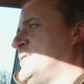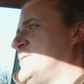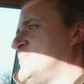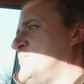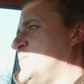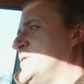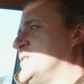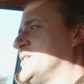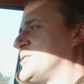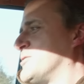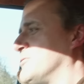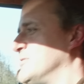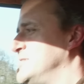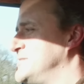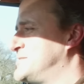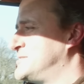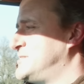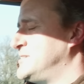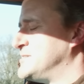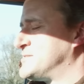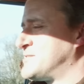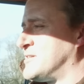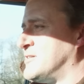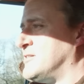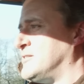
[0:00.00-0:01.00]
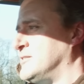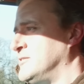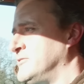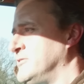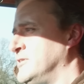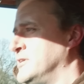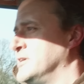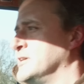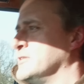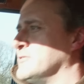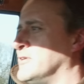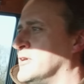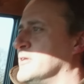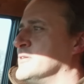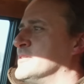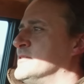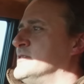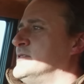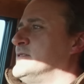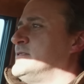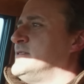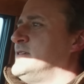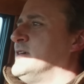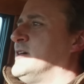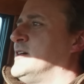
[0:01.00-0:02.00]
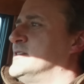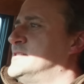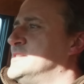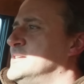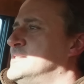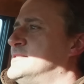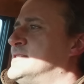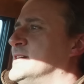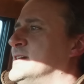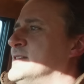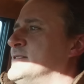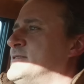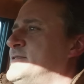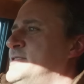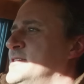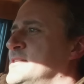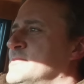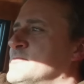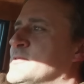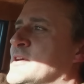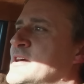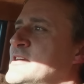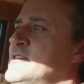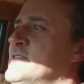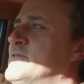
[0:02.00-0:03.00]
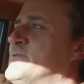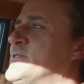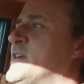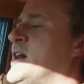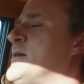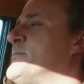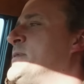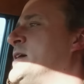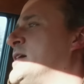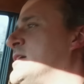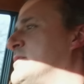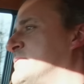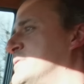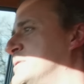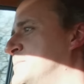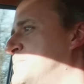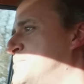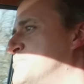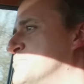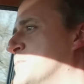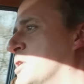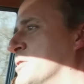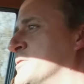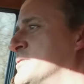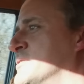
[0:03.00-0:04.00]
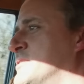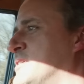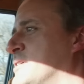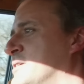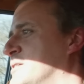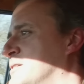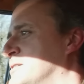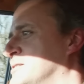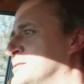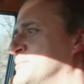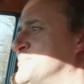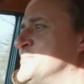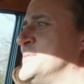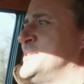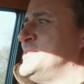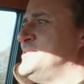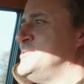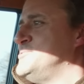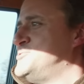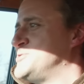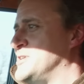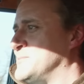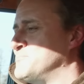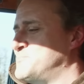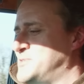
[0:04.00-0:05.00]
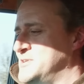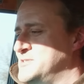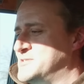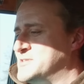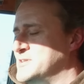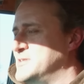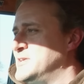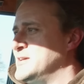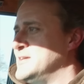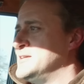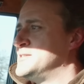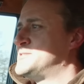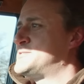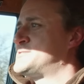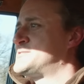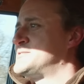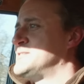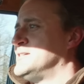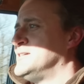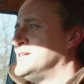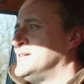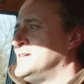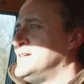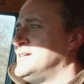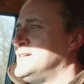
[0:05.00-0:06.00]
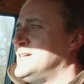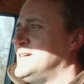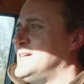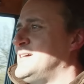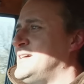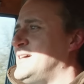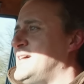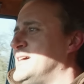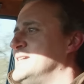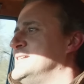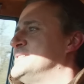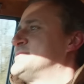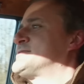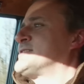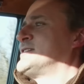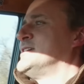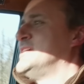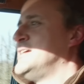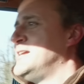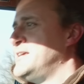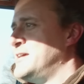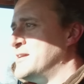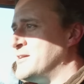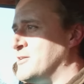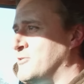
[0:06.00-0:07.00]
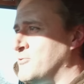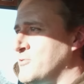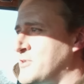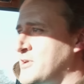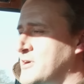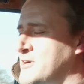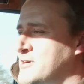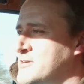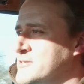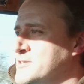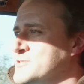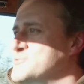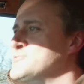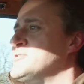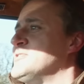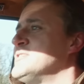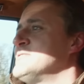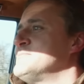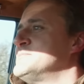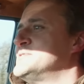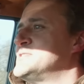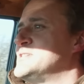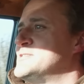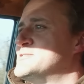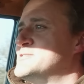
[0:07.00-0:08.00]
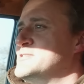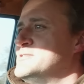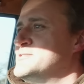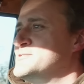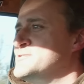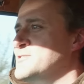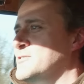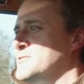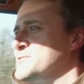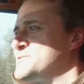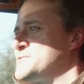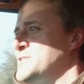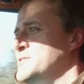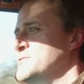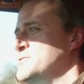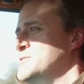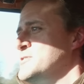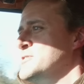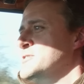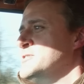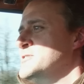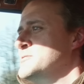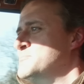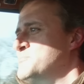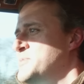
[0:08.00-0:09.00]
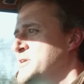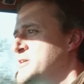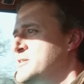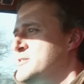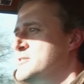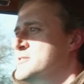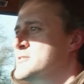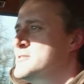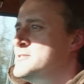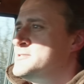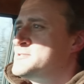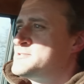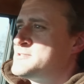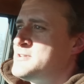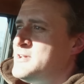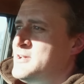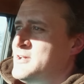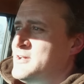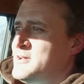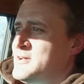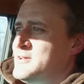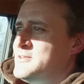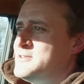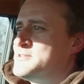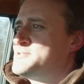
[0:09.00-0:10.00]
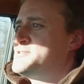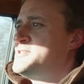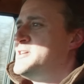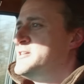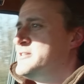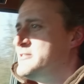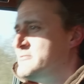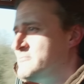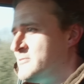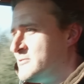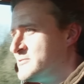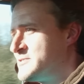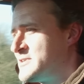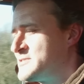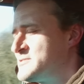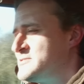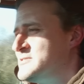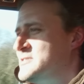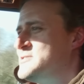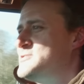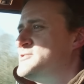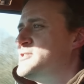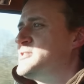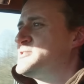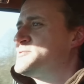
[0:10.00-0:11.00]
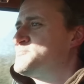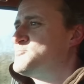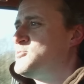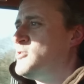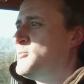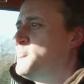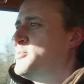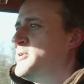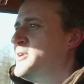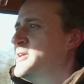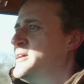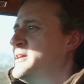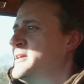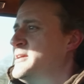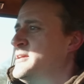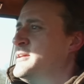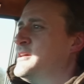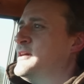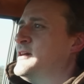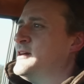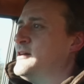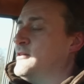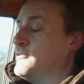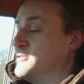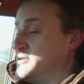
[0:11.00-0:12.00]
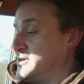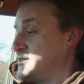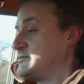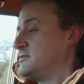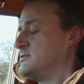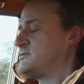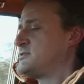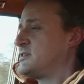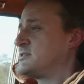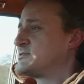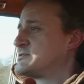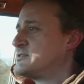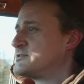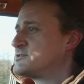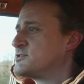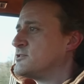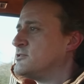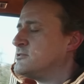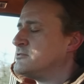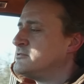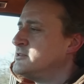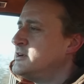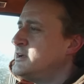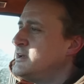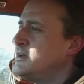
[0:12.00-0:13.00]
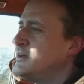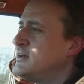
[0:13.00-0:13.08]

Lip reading: when I got into this car earlier on, I did that thing where you've come out of a modern car, you jump into this, and it's clearly an old car. The driving position's not so good because the steering wheel doesn't adjust properly, or doesn't adjust at all.